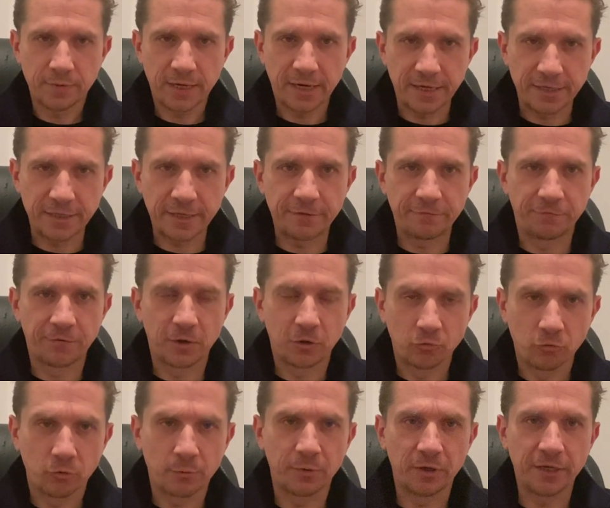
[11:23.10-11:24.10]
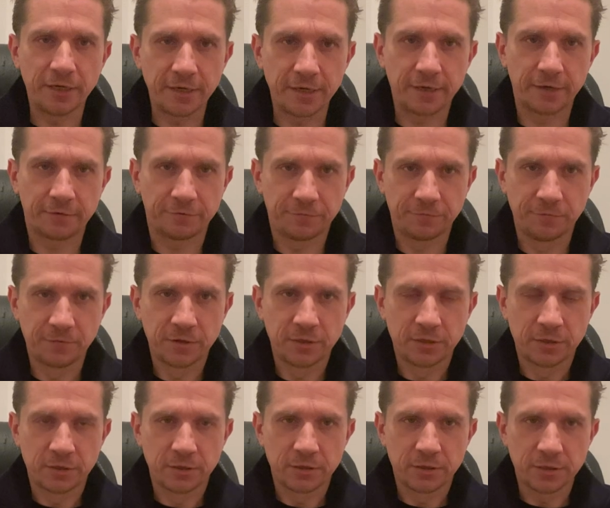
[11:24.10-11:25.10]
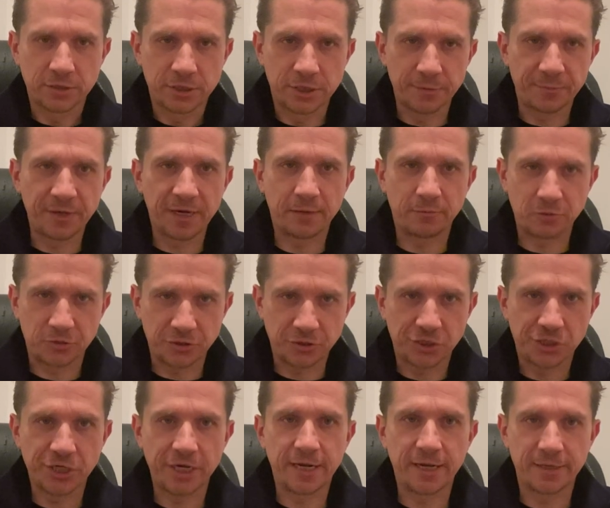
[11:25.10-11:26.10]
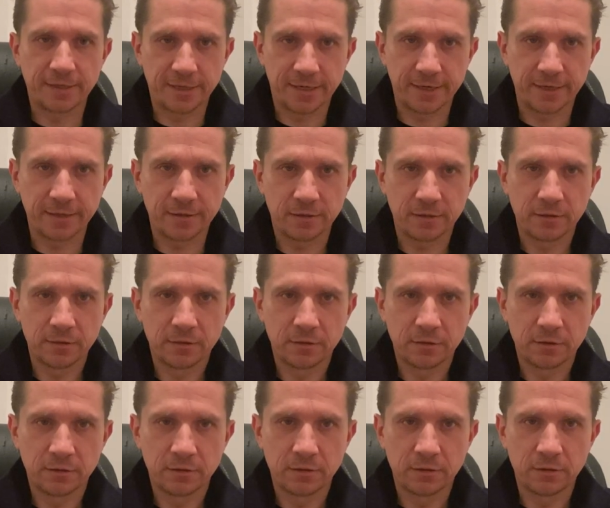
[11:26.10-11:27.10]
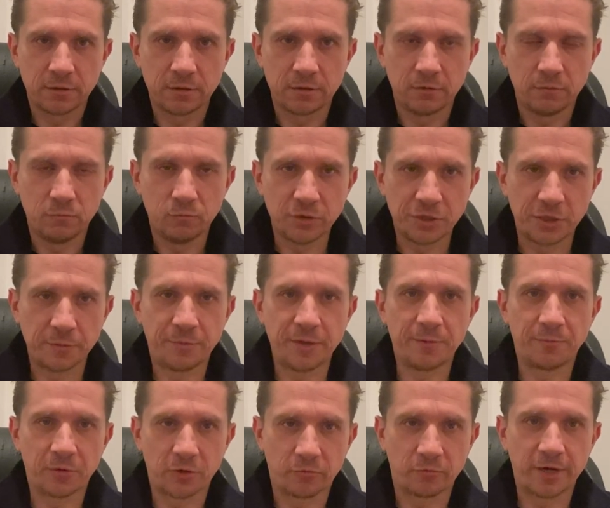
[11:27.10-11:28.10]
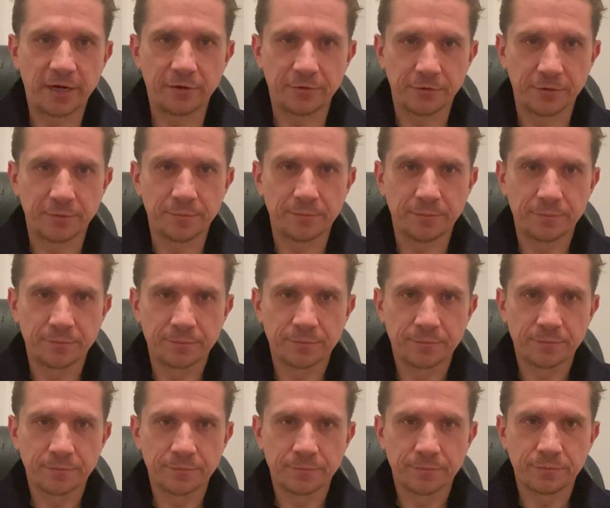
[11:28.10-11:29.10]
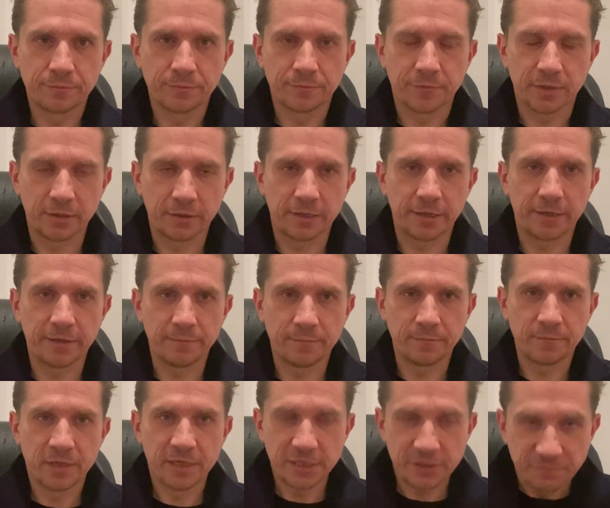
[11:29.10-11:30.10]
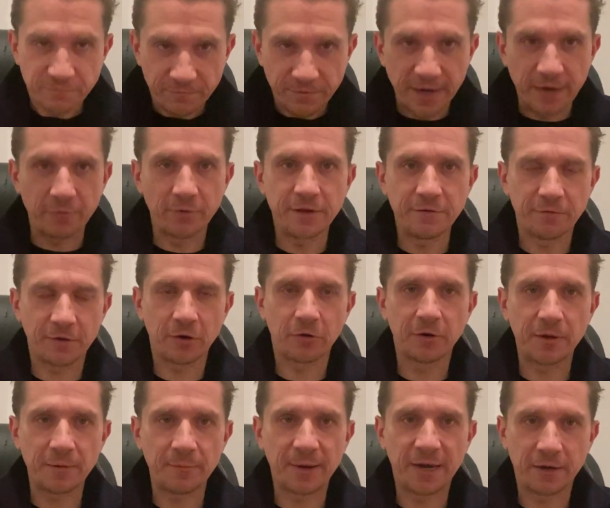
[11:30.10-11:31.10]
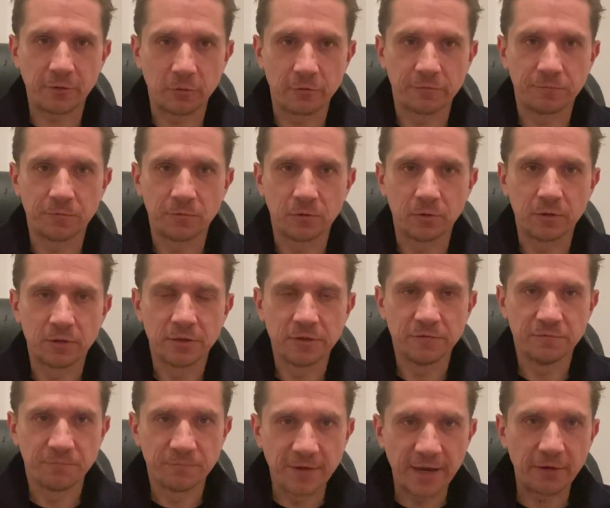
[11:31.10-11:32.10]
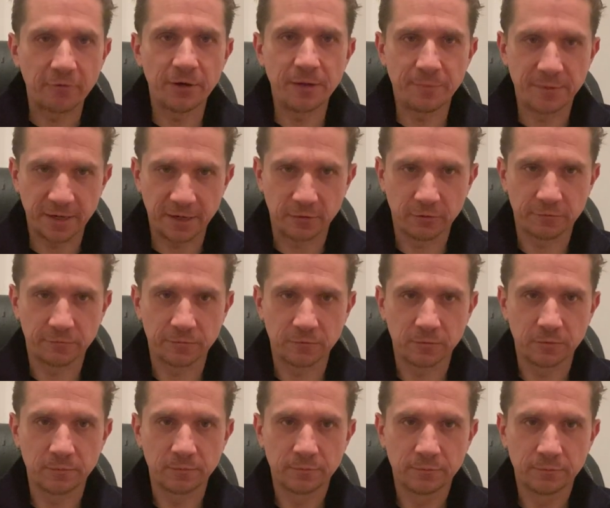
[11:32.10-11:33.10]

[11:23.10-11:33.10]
And they're vulnerable enough to be able to share that with the people around them. Okay? It's very, very powerful. Very powerful.